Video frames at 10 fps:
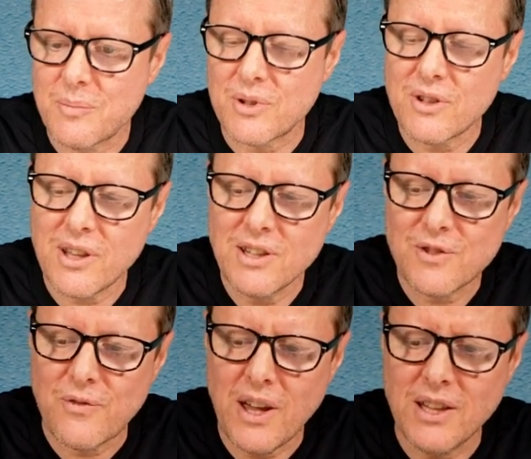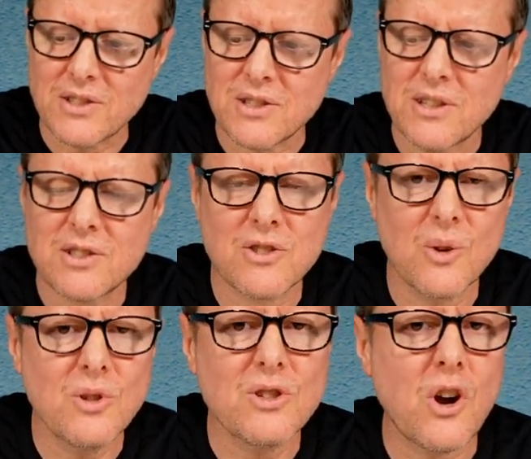but look at his face. He's
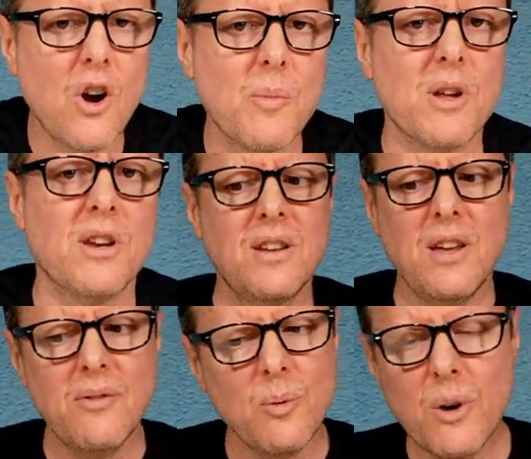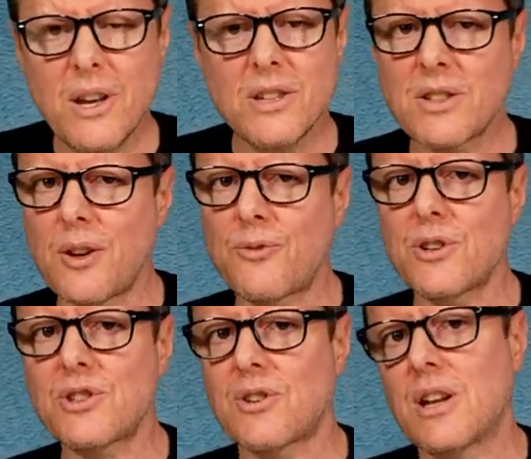so determined. Even when he's like
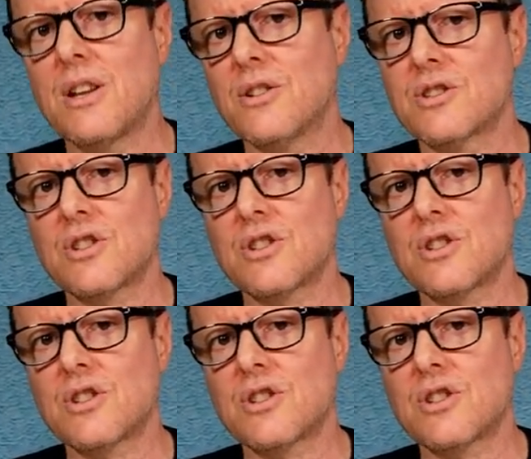frustrated, he looks